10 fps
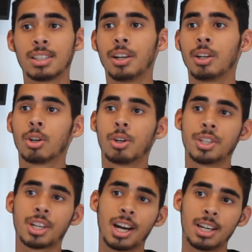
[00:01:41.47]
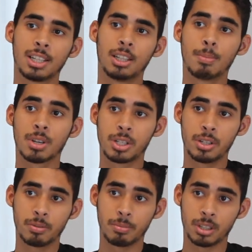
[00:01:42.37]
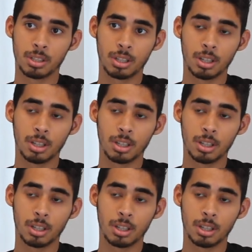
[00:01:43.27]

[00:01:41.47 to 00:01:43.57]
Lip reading: that encouraged high academic achievement,